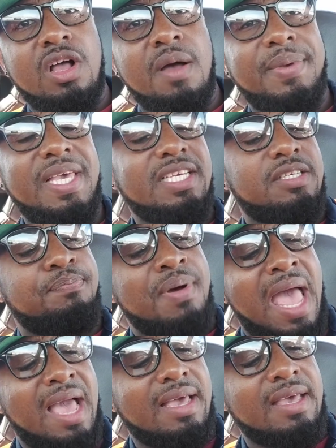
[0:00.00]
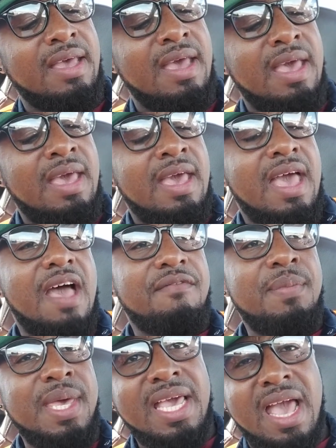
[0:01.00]
Cup. He is back.
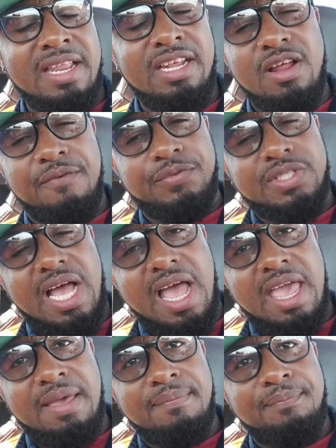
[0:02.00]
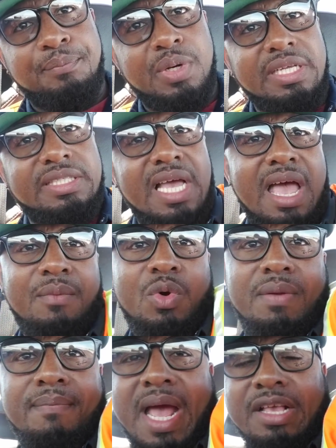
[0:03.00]
Haven't been getting enough time, play time
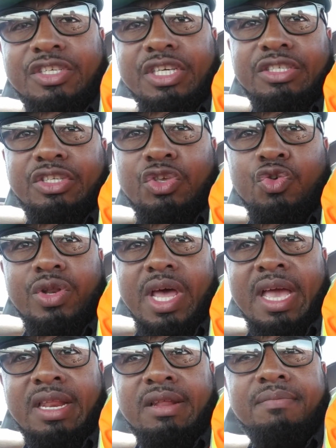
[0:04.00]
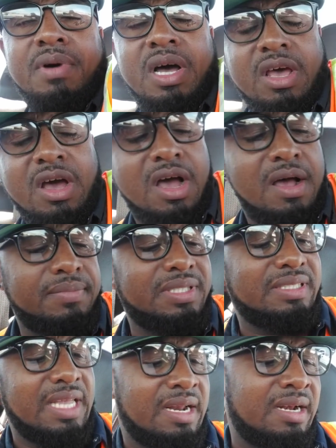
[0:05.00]
with Manchester United, but
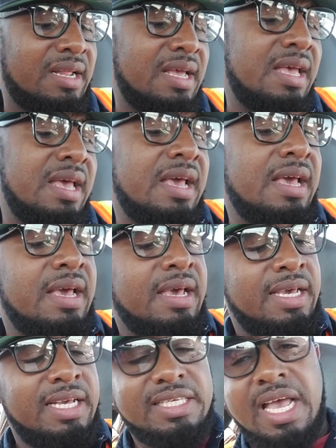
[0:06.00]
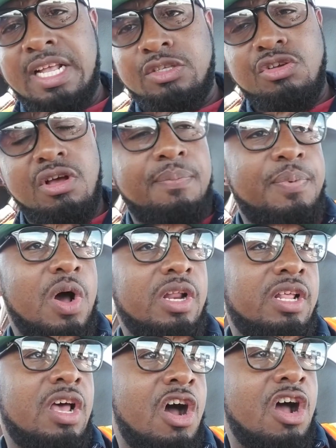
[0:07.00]
still, he's an integral part
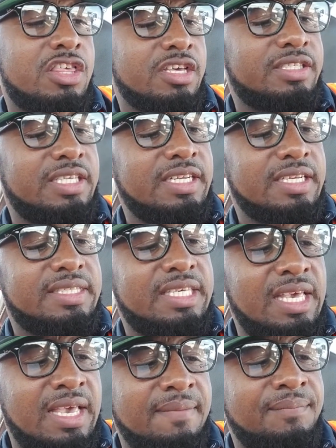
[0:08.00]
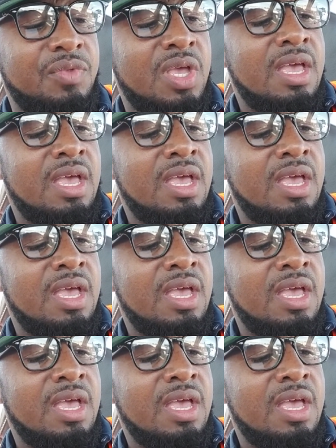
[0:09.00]
of the Argentina team.